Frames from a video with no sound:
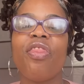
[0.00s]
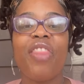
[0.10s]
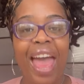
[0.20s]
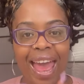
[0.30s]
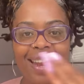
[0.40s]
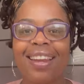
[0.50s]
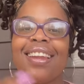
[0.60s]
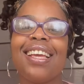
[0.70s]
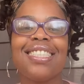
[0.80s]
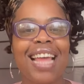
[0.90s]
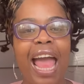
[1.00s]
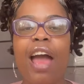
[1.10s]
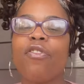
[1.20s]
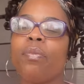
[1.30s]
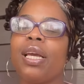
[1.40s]
that is that
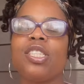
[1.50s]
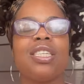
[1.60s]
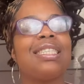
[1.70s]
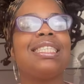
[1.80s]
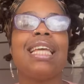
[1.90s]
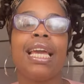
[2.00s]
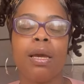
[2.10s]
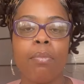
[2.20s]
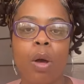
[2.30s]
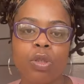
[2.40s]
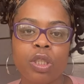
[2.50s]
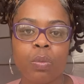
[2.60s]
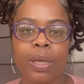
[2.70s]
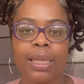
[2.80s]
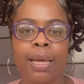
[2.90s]
affirmation. Stay in motion
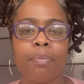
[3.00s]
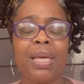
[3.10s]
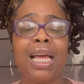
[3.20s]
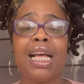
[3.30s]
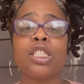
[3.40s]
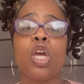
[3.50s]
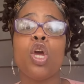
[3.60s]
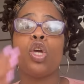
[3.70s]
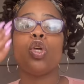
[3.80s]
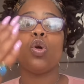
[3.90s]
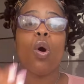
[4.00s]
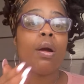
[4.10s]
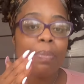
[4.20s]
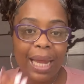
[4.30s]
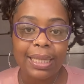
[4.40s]
with them, because your
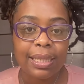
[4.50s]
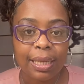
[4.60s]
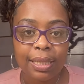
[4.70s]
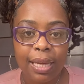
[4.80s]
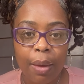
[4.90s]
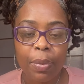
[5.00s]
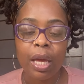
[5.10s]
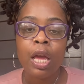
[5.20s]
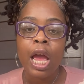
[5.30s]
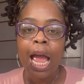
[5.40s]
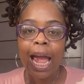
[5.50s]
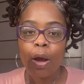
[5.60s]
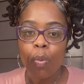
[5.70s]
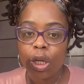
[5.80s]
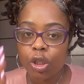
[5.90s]
blessing is coming.
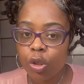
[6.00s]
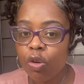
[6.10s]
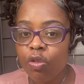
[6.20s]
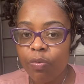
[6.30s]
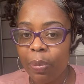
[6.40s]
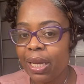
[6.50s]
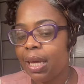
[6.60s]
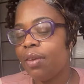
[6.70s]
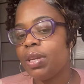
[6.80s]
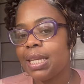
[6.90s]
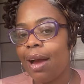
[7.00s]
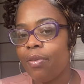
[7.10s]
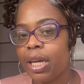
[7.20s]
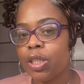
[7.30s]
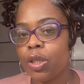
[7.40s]
And what you've been given
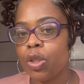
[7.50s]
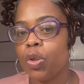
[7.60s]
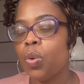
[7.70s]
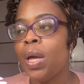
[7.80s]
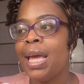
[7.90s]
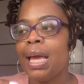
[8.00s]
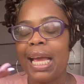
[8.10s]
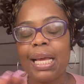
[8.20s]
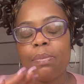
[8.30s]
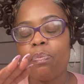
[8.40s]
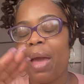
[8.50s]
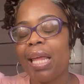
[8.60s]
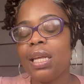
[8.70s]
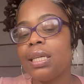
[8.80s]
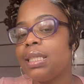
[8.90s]
direction to do may
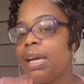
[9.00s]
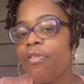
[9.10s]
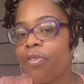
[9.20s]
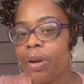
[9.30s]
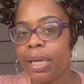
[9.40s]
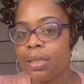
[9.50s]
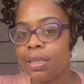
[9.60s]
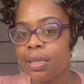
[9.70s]
look different